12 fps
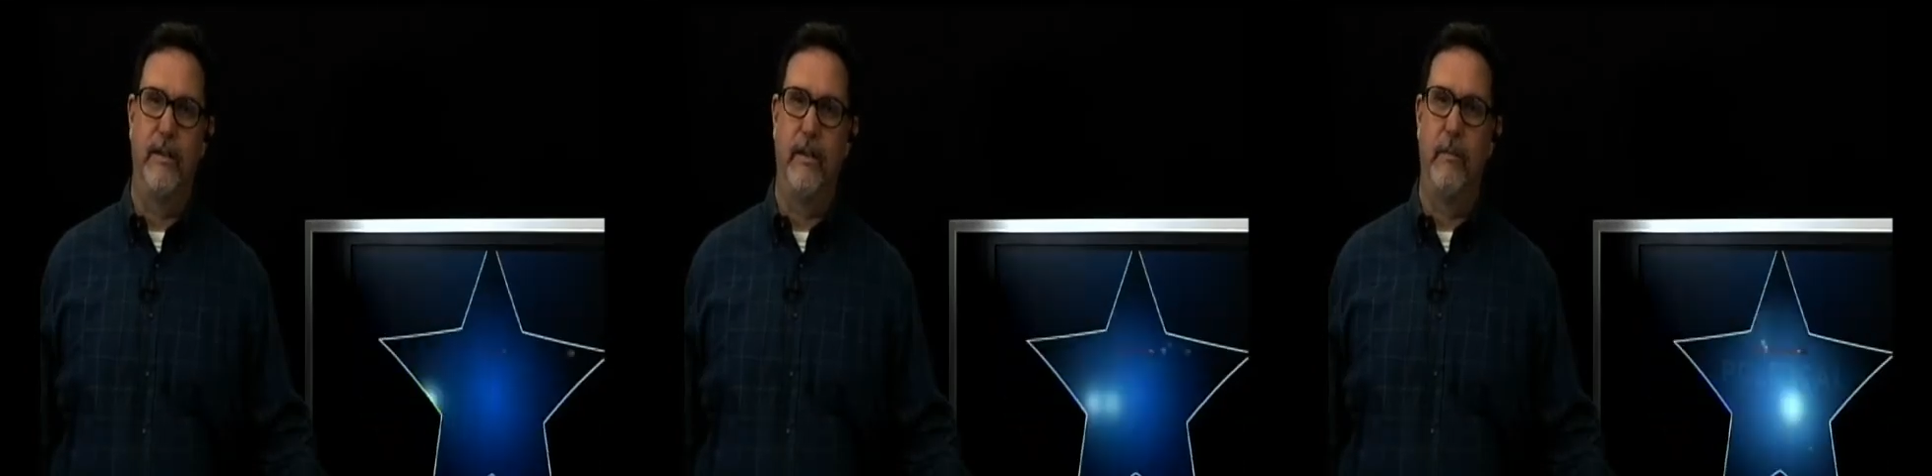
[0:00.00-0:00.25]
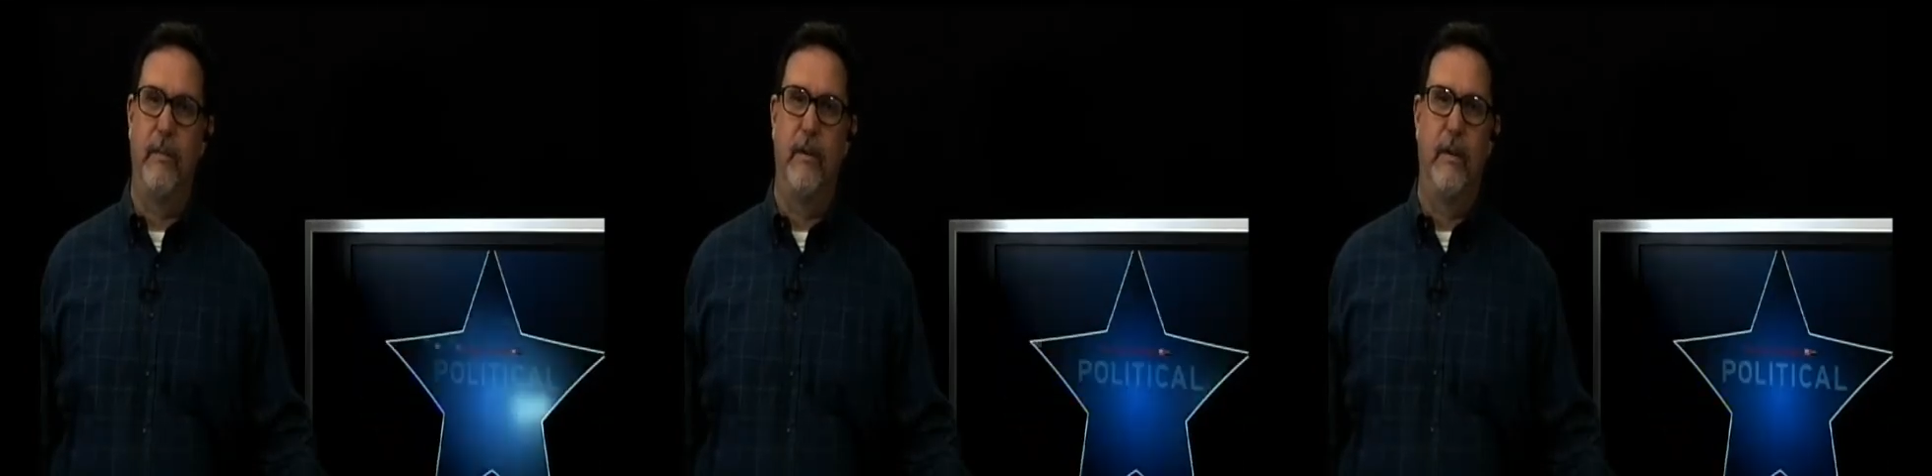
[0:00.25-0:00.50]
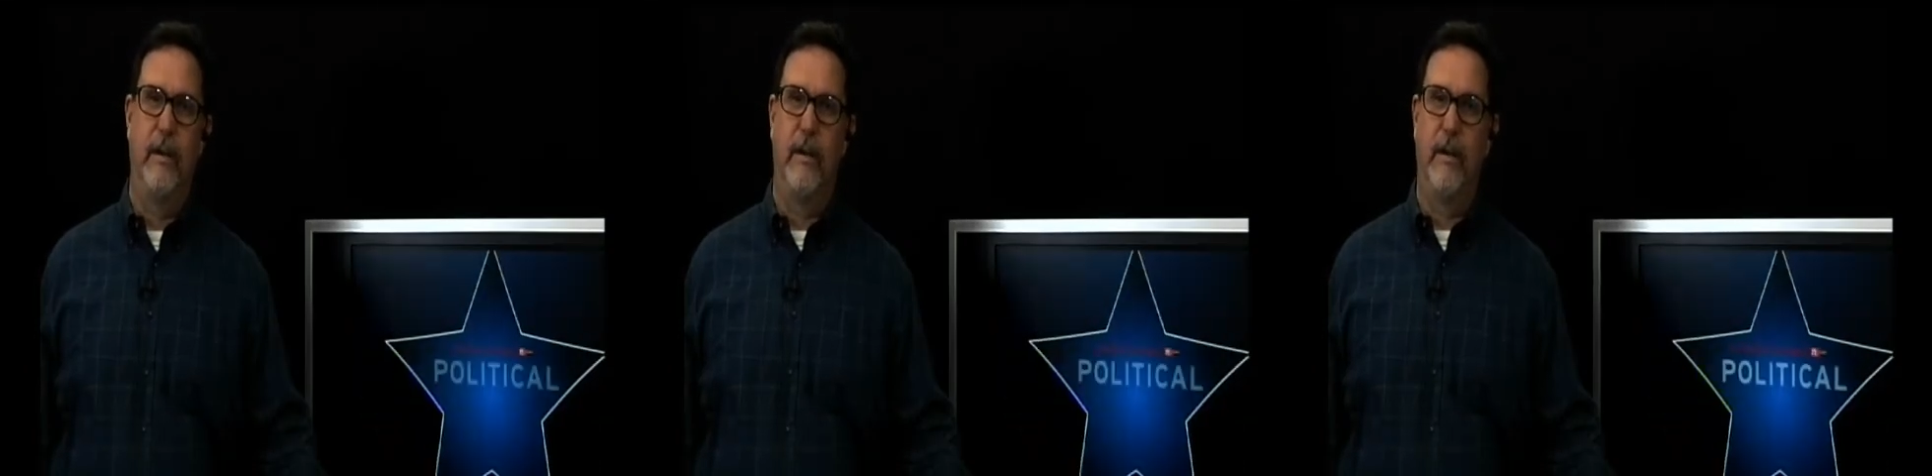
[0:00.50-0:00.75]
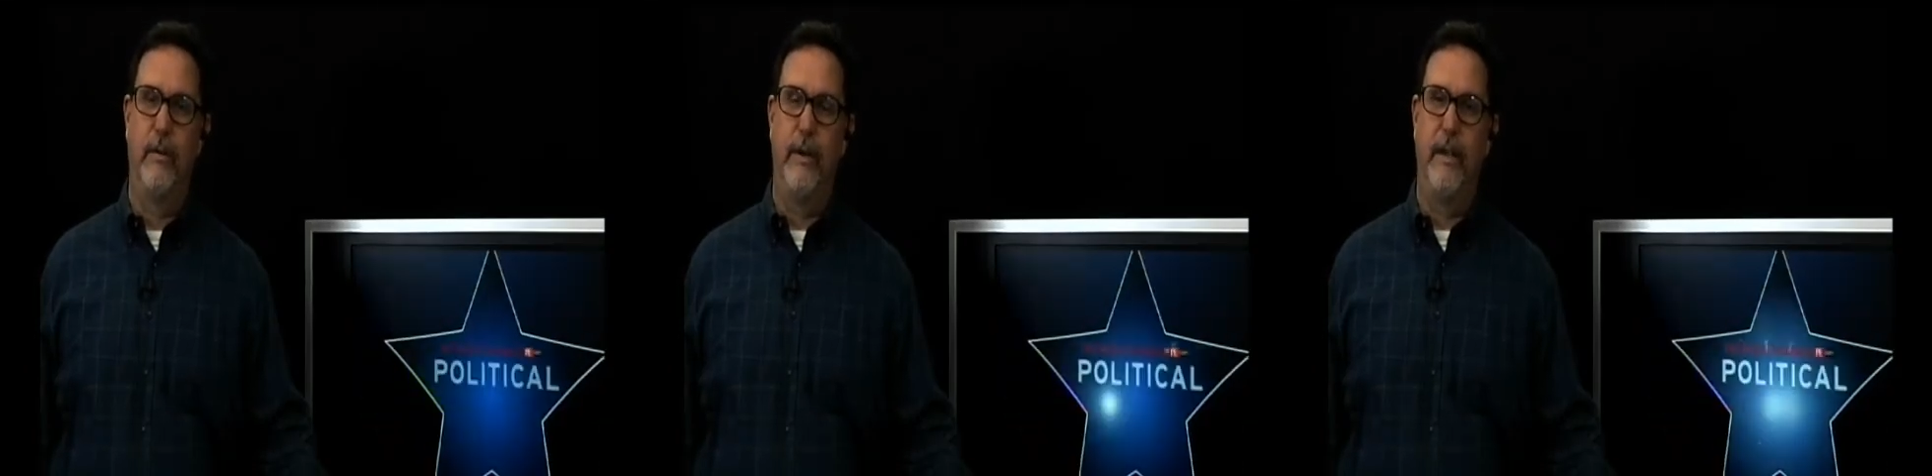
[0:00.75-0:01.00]
he
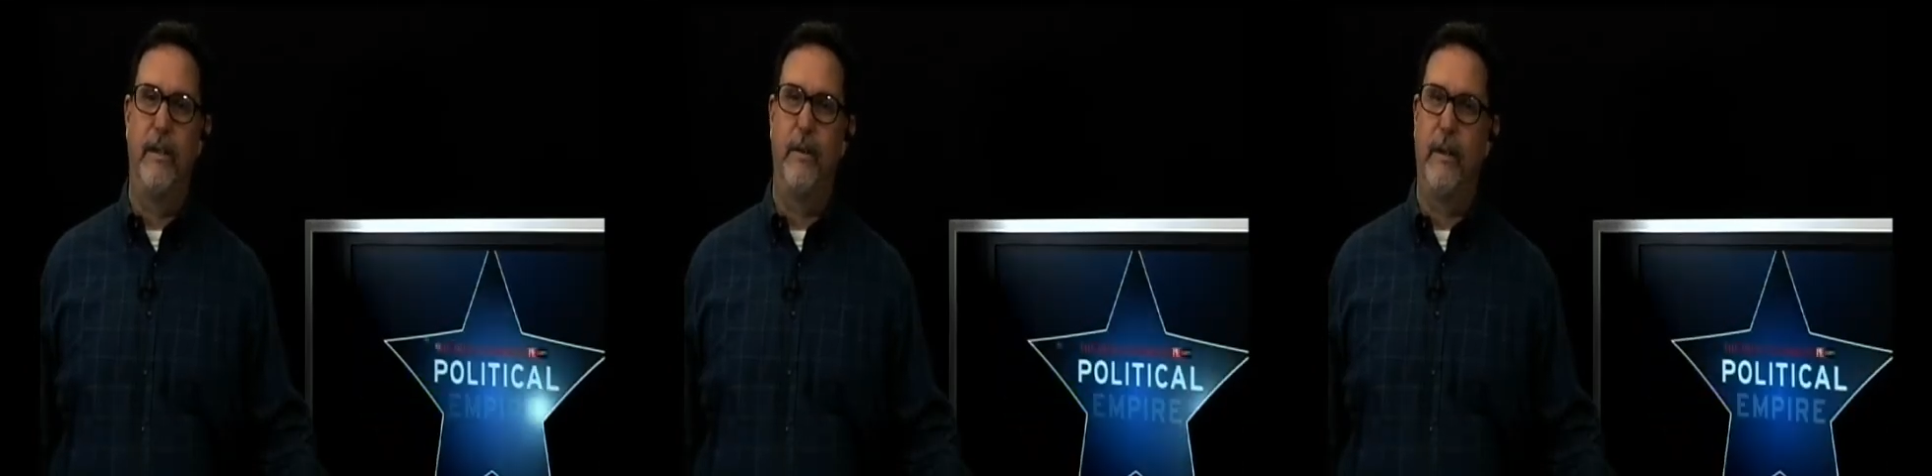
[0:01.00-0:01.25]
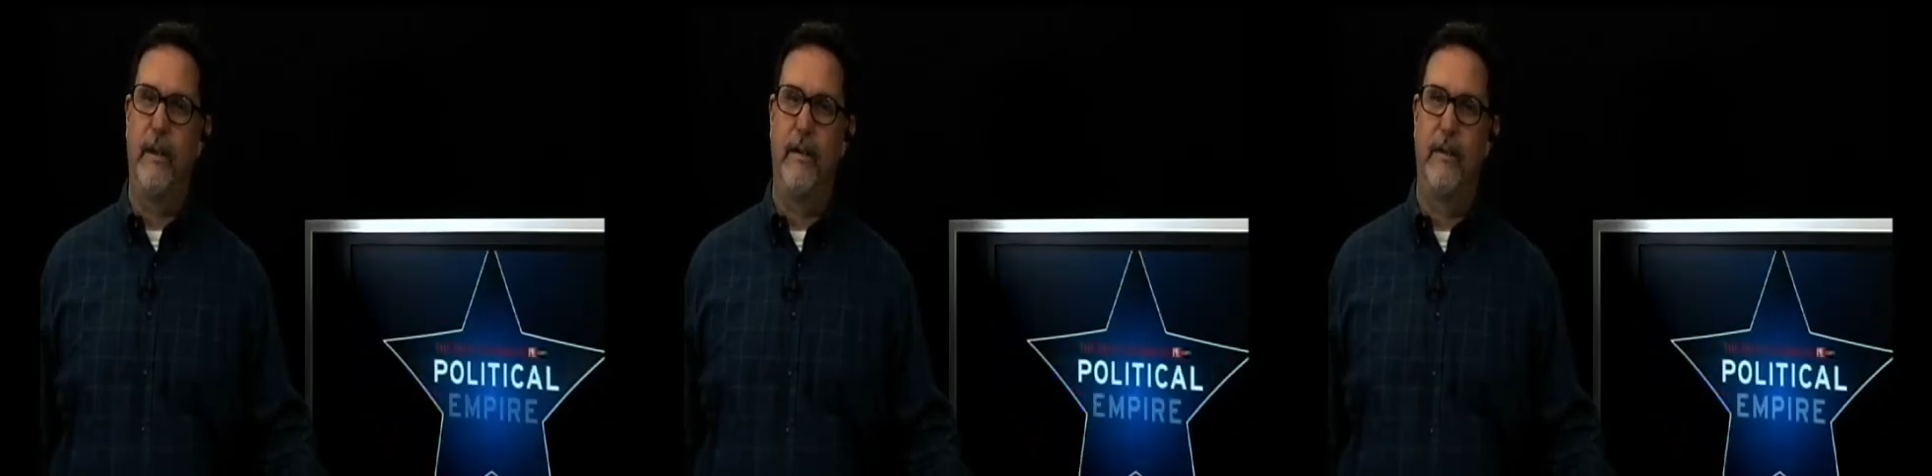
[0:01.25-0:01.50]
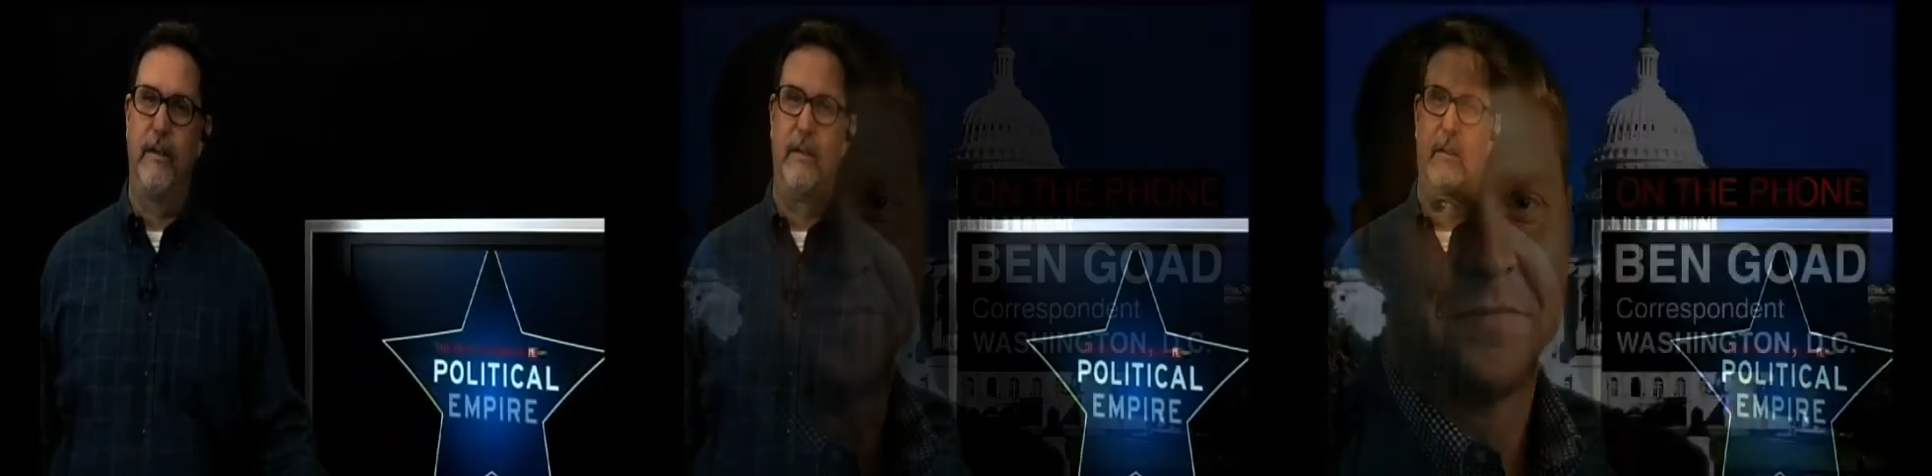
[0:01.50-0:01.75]
agreed to it? Uh,